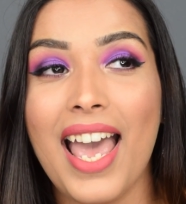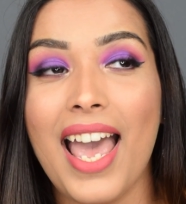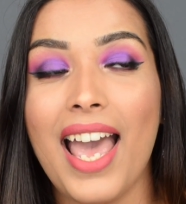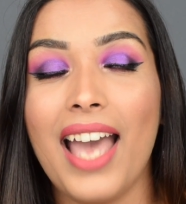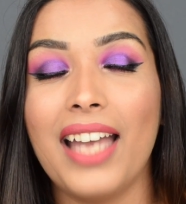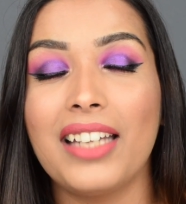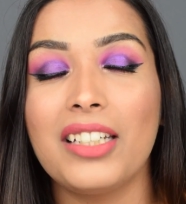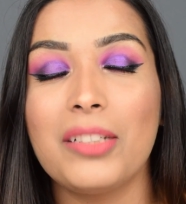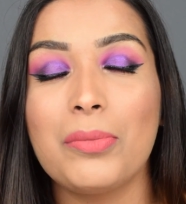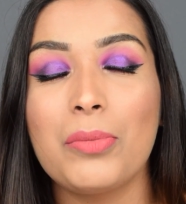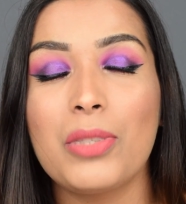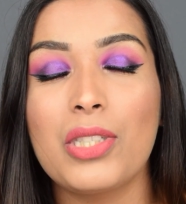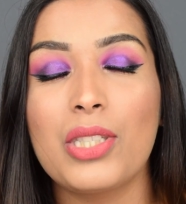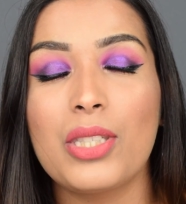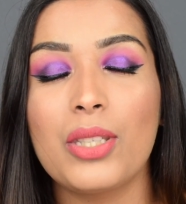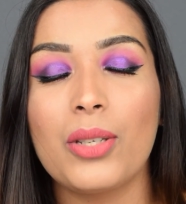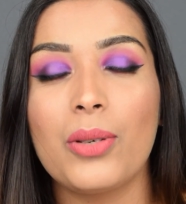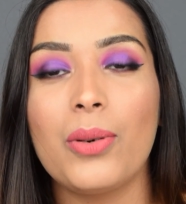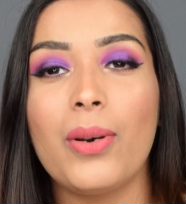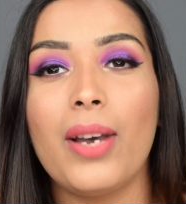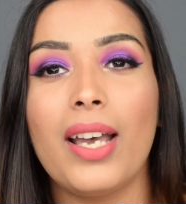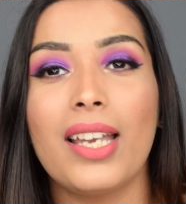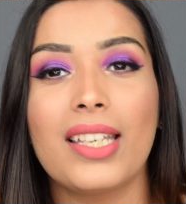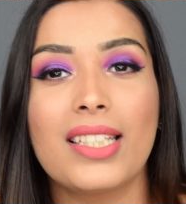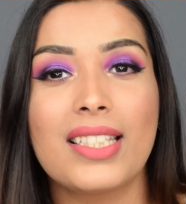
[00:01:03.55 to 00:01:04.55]
and I'm
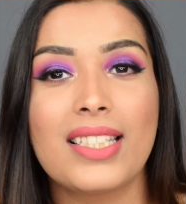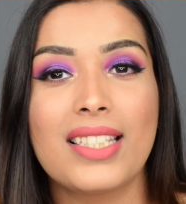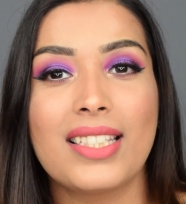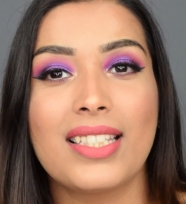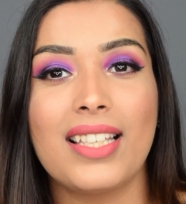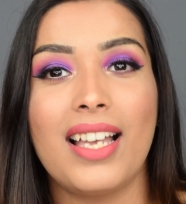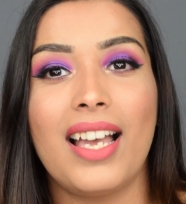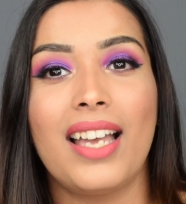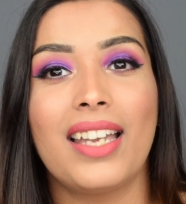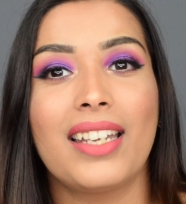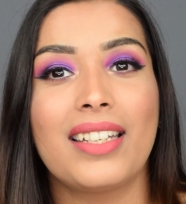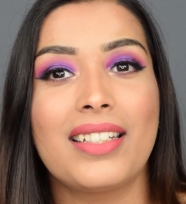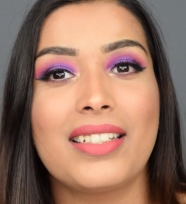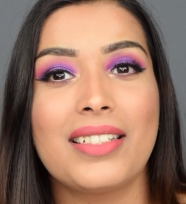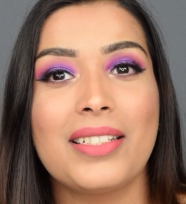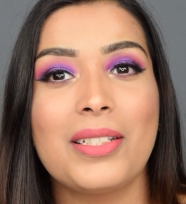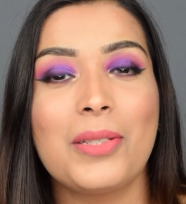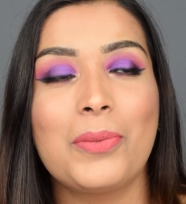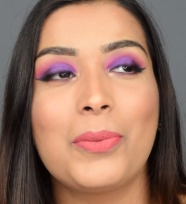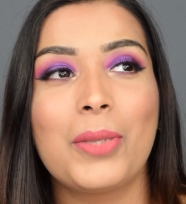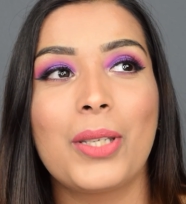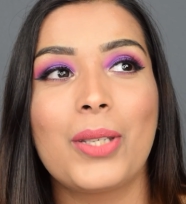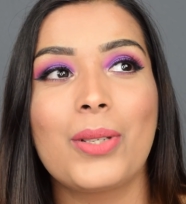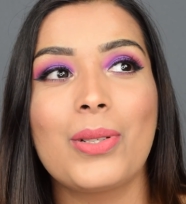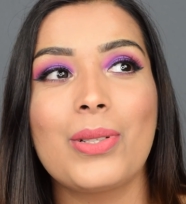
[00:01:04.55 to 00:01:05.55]
so
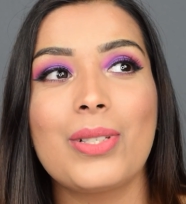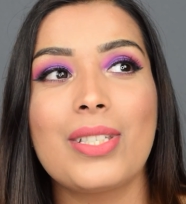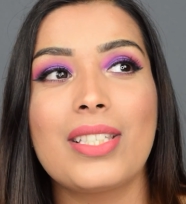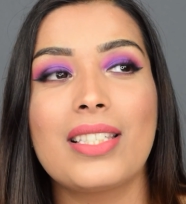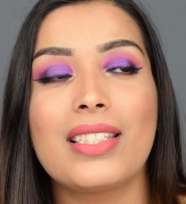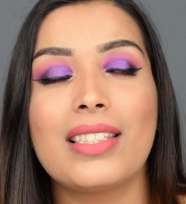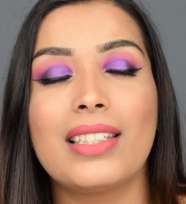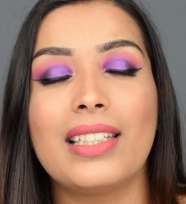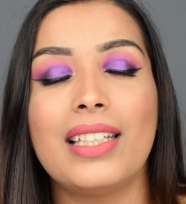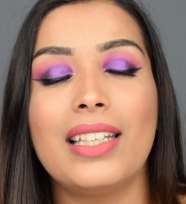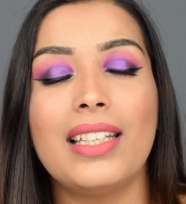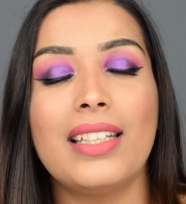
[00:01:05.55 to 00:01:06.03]
excited because